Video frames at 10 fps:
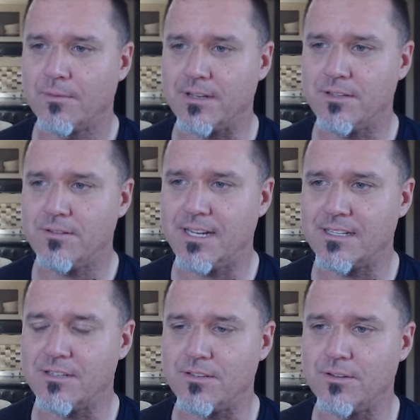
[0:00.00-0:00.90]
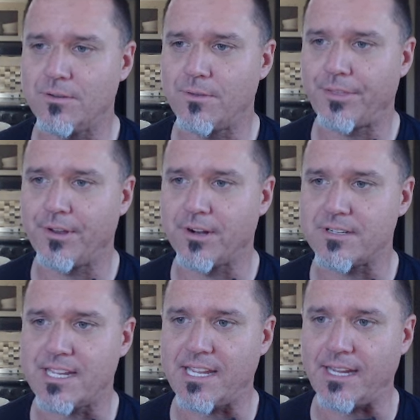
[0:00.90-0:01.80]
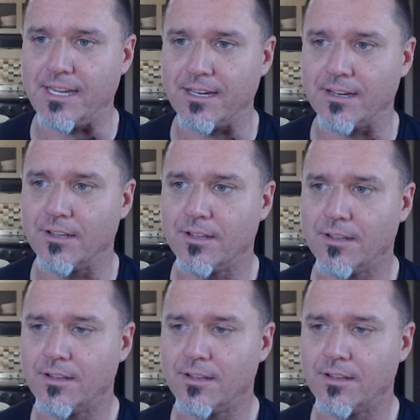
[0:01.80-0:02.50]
We do need to do 13.